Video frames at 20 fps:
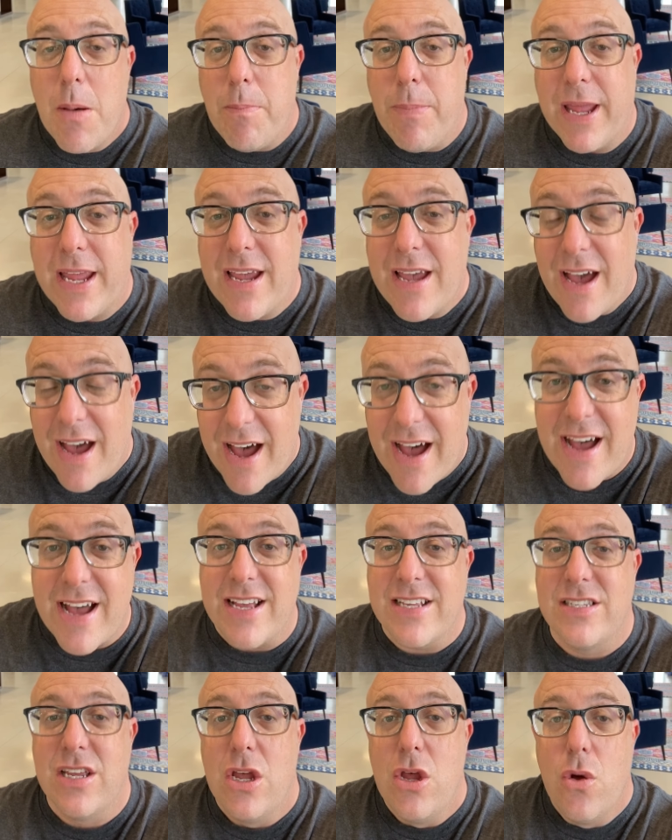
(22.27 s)

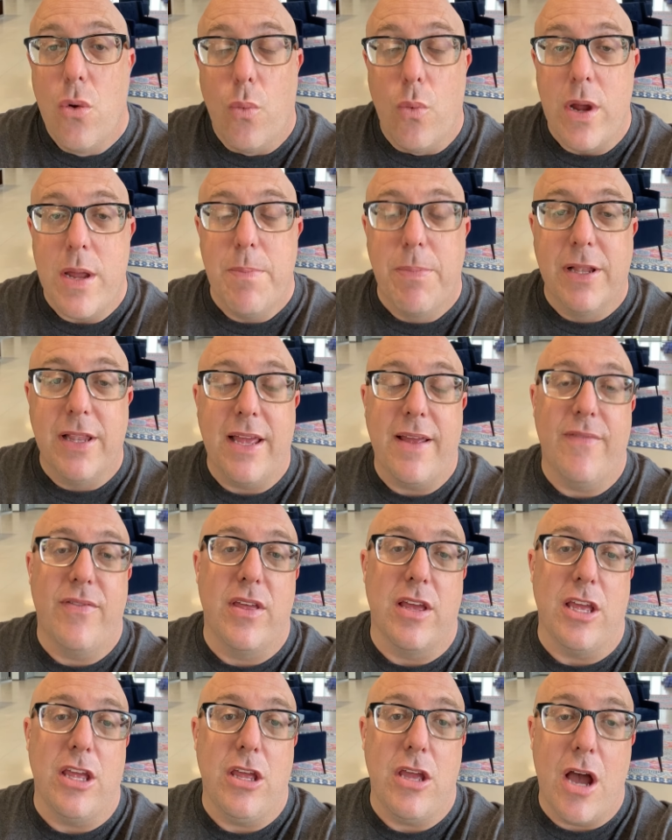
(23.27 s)
because we believe
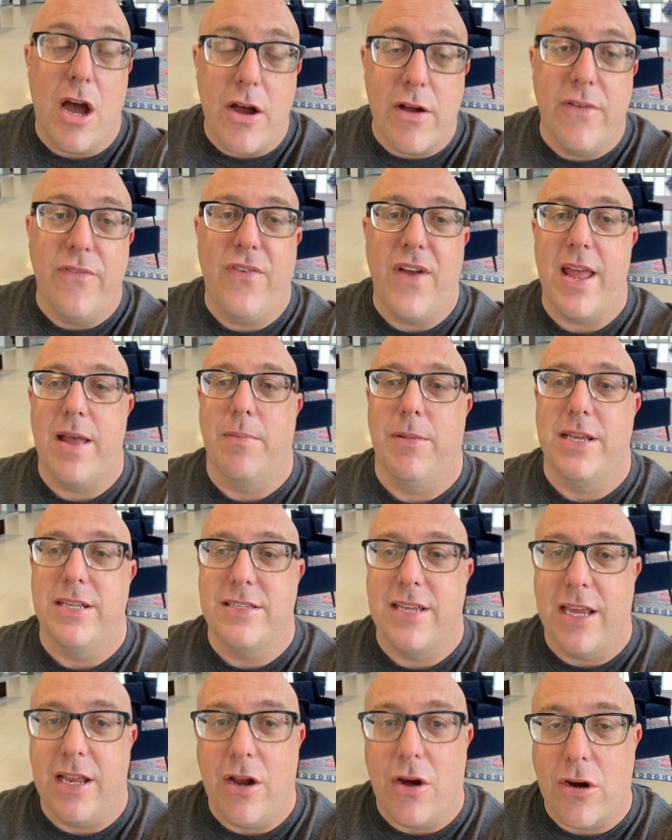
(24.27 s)
that young
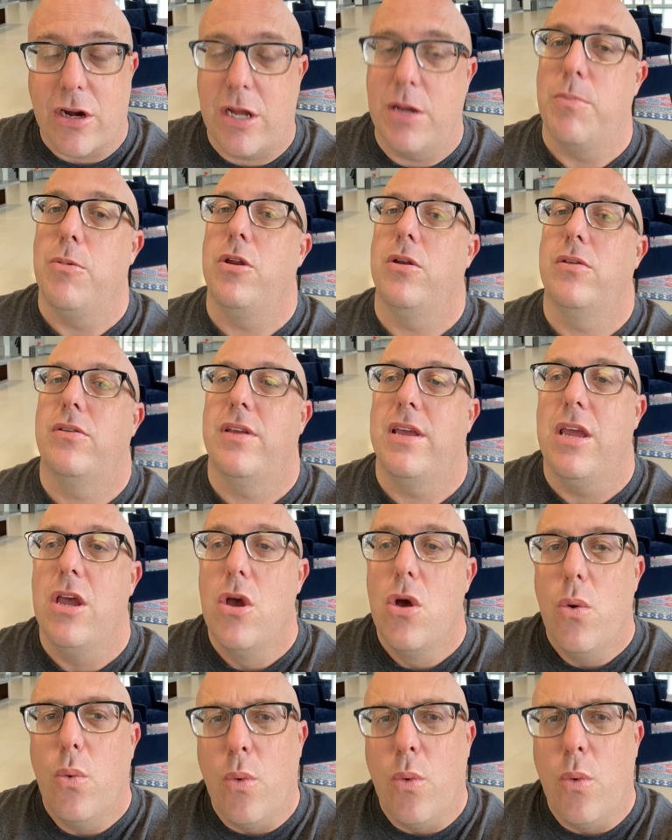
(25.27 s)
families in our community